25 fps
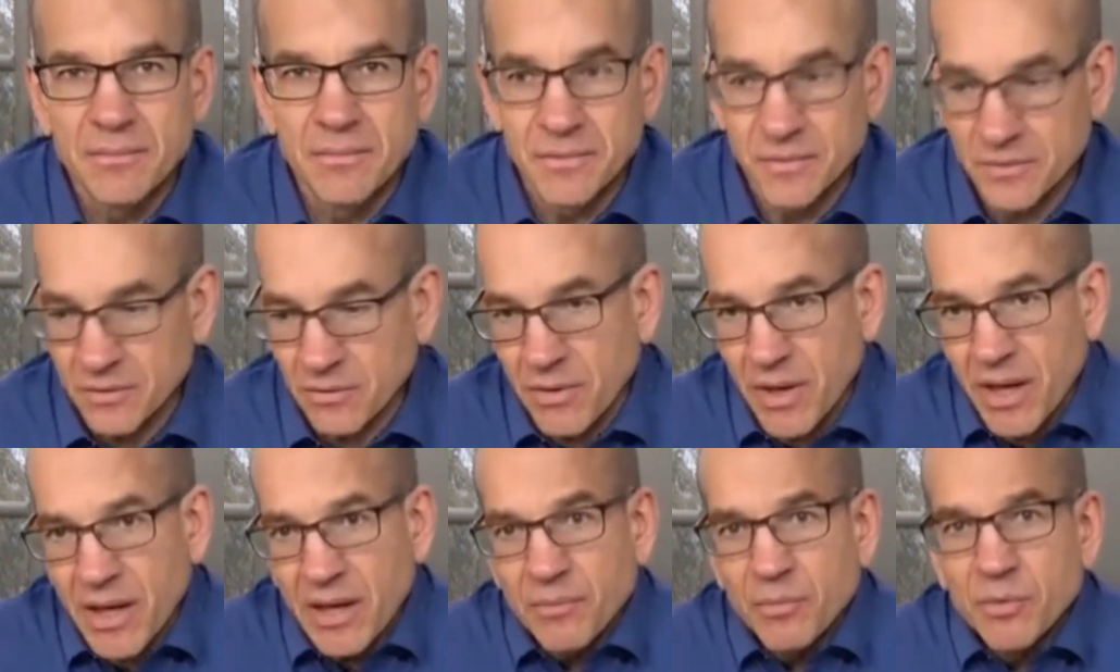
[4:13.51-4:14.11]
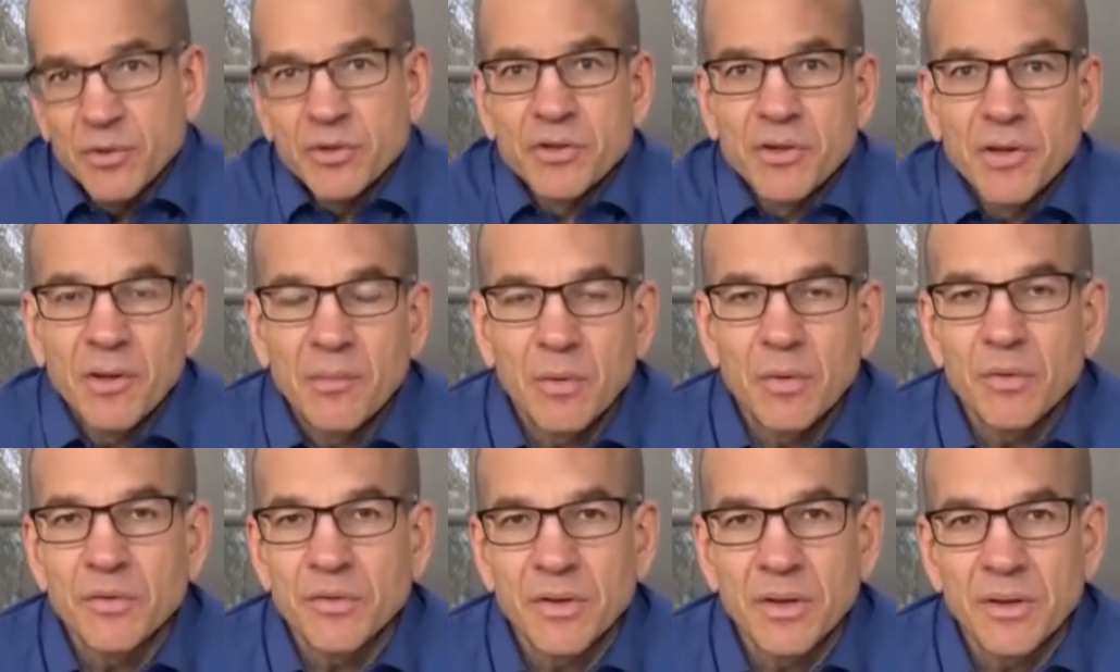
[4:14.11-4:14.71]
It's okay to put your
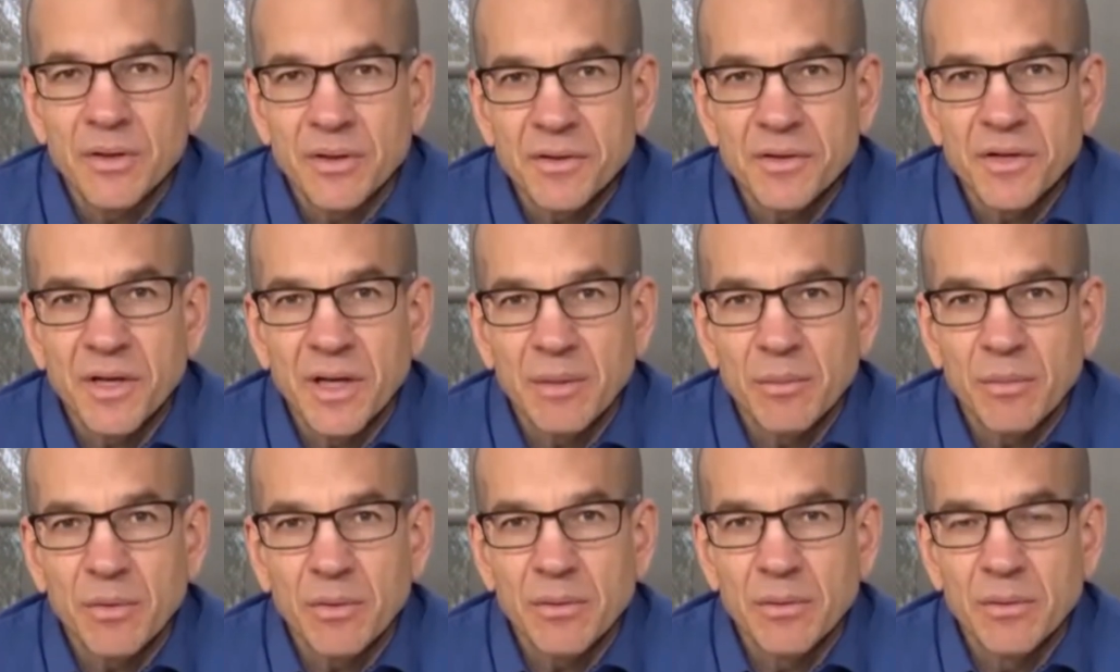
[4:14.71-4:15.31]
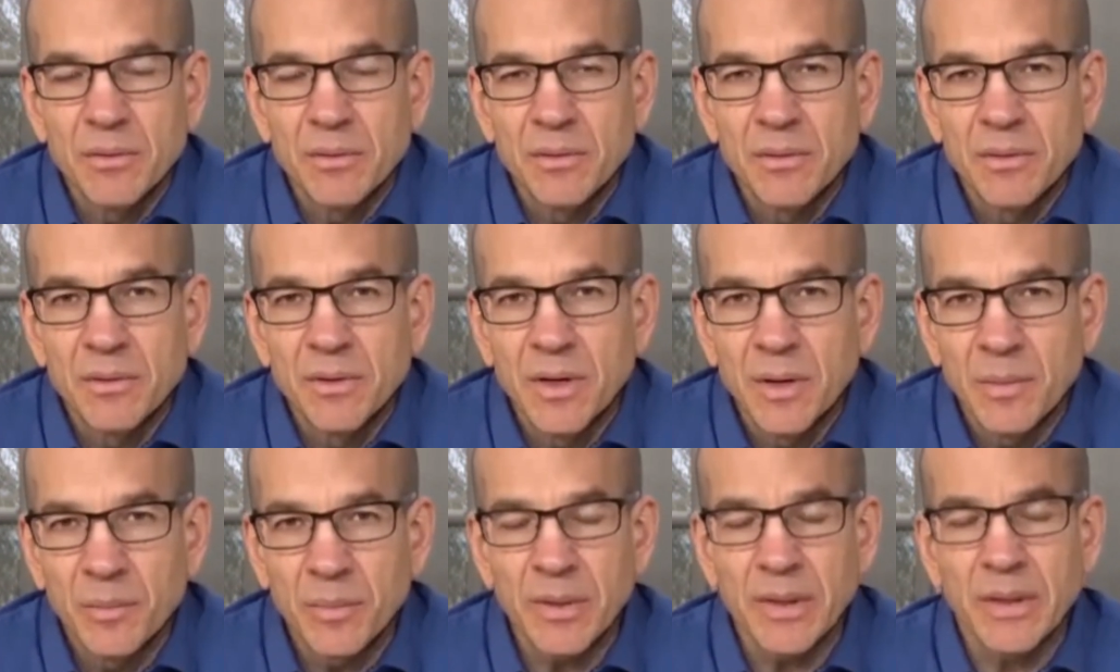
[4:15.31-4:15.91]
elbows on the table,
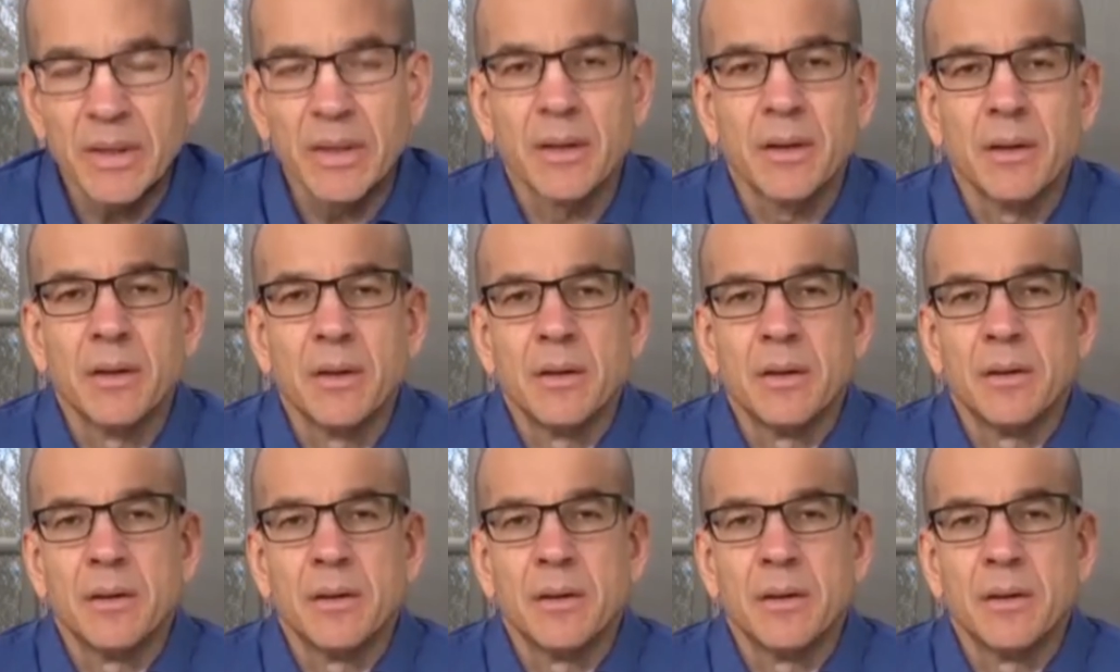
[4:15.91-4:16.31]
but